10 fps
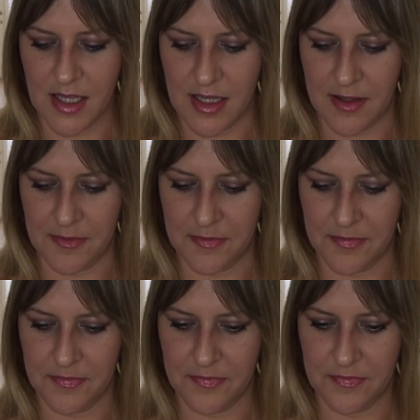
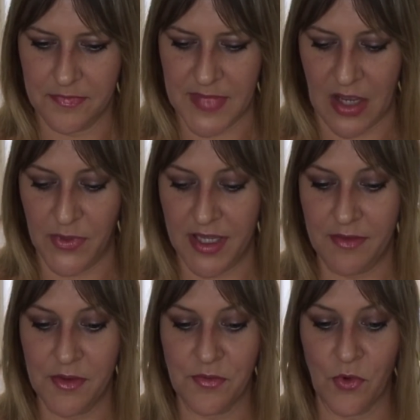Now we
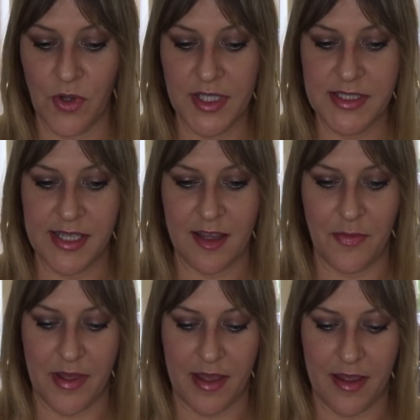have the Roi
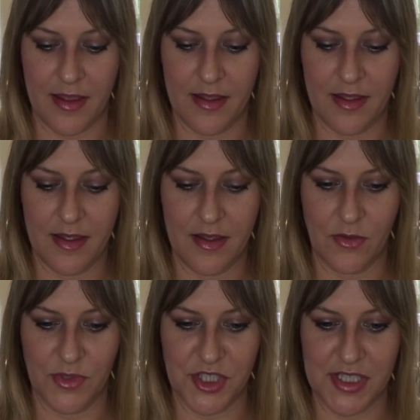d'Épée,
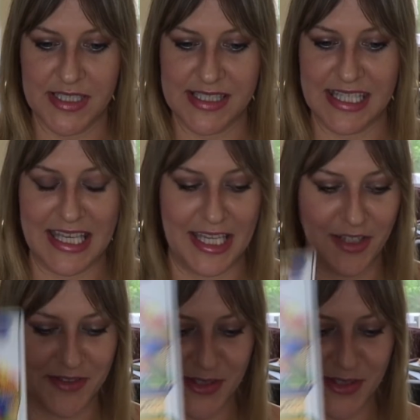which is the King of